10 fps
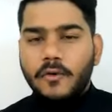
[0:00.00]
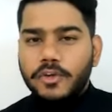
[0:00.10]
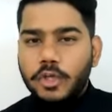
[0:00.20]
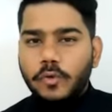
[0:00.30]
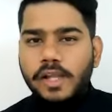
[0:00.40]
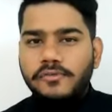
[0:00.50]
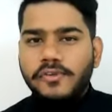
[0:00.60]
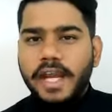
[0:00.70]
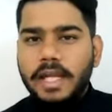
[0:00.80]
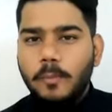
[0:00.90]
You will
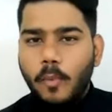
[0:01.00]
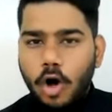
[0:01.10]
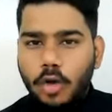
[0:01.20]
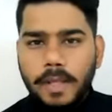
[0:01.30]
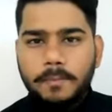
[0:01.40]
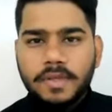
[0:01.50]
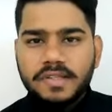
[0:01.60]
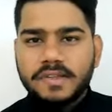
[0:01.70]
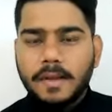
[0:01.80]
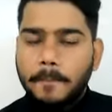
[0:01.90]
find mock
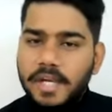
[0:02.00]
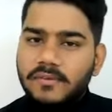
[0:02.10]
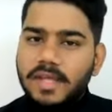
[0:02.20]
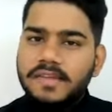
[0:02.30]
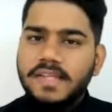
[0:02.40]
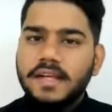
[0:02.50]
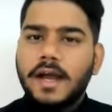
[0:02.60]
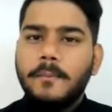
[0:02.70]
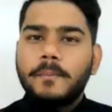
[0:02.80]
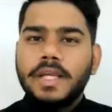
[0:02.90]
papers, previous year
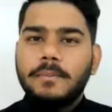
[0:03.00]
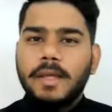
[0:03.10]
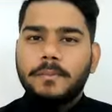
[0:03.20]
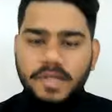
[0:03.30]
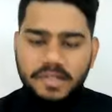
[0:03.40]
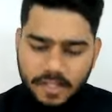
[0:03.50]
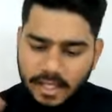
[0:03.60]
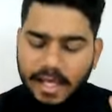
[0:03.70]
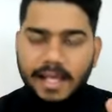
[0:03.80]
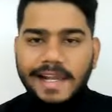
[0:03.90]
company papers,
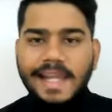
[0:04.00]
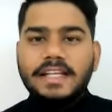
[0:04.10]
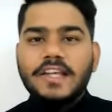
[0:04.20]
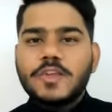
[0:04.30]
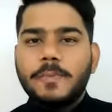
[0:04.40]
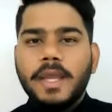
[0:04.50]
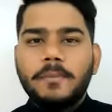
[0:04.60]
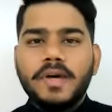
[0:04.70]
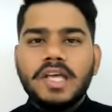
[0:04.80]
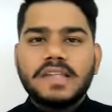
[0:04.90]
latest
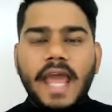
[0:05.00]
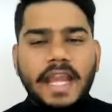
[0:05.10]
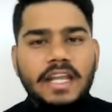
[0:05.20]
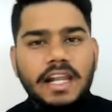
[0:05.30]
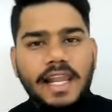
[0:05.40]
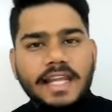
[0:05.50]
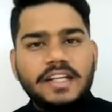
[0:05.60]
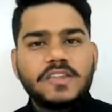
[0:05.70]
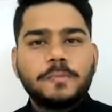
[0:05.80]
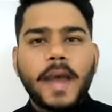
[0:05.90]
papers, and
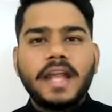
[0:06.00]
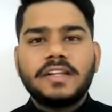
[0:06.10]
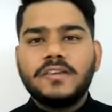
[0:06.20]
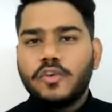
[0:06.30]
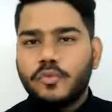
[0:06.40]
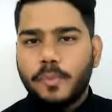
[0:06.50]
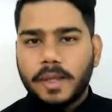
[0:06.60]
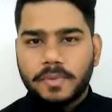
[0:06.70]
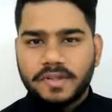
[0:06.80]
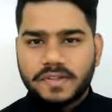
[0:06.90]
latest patterns of
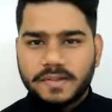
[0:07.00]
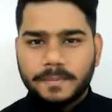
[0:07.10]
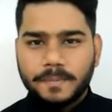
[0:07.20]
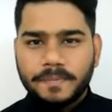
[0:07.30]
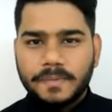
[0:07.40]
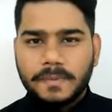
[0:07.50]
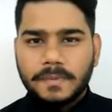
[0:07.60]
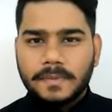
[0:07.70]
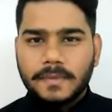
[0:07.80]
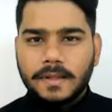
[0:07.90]
papers.
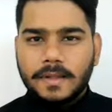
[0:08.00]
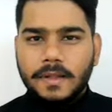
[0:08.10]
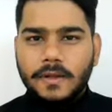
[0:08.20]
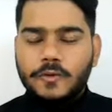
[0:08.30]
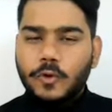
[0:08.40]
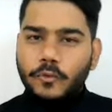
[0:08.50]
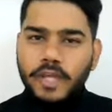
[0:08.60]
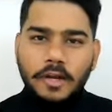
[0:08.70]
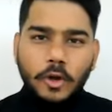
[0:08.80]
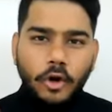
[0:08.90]
So
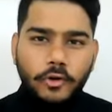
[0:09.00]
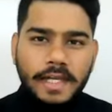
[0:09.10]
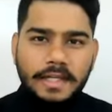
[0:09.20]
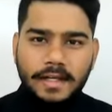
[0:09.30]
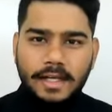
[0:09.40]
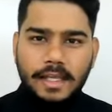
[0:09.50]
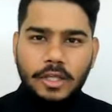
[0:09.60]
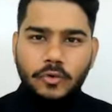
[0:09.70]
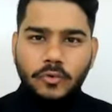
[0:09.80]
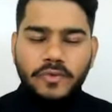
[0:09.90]
we are not only training
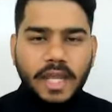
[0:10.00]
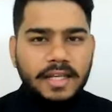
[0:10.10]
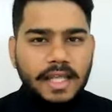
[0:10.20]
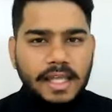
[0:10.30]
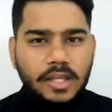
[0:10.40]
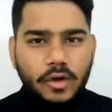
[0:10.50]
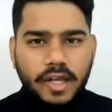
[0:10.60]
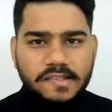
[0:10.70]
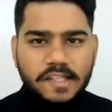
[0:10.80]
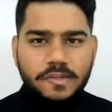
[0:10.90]
you, we are taking your
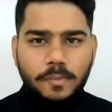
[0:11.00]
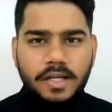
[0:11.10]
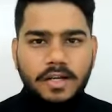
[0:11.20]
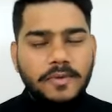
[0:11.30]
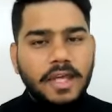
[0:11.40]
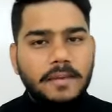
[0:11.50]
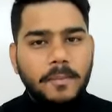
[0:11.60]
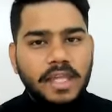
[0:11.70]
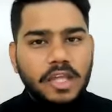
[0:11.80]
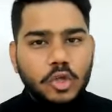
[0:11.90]
assessment, we are
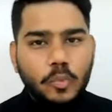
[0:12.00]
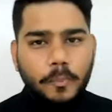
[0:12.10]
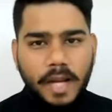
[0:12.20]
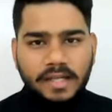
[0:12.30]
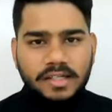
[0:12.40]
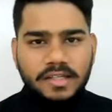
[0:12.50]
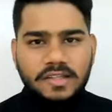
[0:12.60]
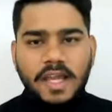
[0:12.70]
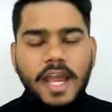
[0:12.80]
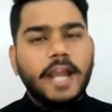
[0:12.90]
making you
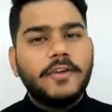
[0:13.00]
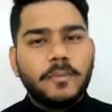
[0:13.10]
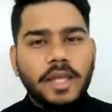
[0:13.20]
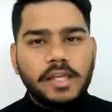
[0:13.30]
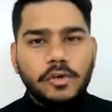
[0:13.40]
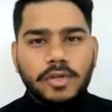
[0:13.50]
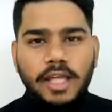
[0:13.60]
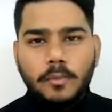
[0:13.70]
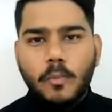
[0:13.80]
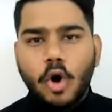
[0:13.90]
practice, and we are making you
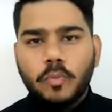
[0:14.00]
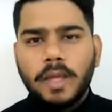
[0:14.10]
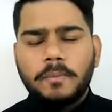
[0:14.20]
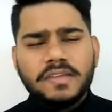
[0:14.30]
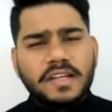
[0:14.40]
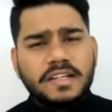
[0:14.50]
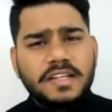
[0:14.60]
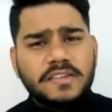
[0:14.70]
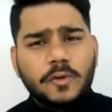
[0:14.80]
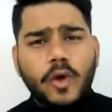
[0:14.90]
take mock papers. It
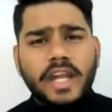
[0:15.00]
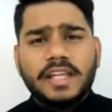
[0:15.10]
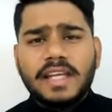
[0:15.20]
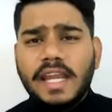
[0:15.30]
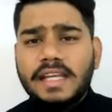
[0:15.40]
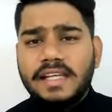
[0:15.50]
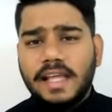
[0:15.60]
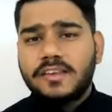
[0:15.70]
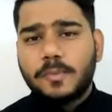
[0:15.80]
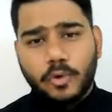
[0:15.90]
is quite an
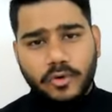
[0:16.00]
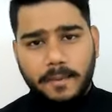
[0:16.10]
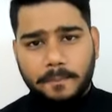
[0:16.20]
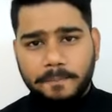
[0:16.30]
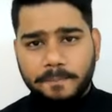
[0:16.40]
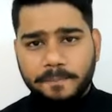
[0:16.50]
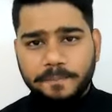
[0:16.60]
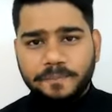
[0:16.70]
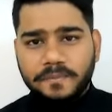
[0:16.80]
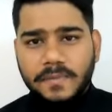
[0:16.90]
intense program.
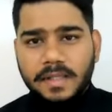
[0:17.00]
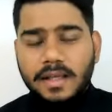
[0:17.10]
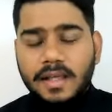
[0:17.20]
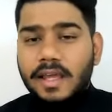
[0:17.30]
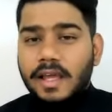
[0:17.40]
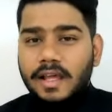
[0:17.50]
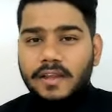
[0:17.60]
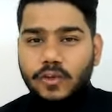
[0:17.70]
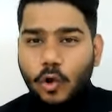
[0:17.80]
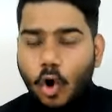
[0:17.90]

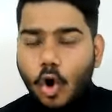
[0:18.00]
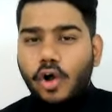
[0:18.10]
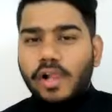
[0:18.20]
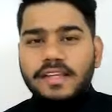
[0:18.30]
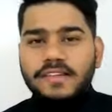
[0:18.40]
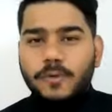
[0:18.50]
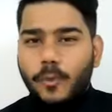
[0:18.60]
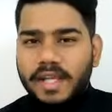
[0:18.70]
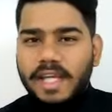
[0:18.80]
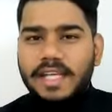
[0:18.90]
So all this
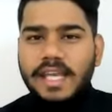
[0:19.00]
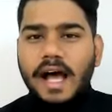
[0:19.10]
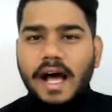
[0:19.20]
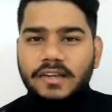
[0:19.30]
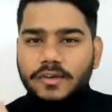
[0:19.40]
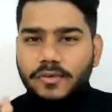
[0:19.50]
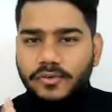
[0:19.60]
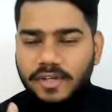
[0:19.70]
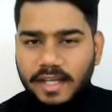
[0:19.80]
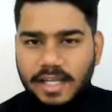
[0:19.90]
180 hours
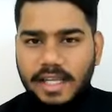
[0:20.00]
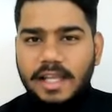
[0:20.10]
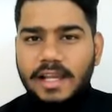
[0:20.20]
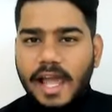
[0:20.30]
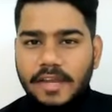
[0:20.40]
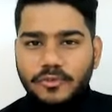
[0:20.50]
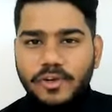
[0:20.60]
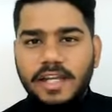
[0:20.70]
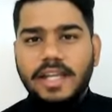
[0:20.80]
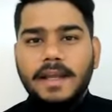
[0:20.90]
of training, live
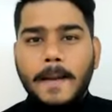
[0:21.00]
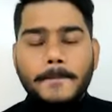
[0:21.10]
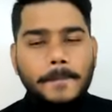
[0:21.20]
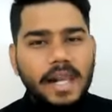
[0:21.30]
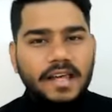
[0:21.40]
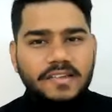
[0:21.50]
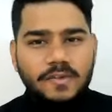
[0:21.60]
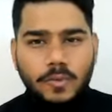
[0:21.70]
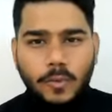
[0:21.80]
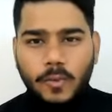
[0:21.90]
training, plus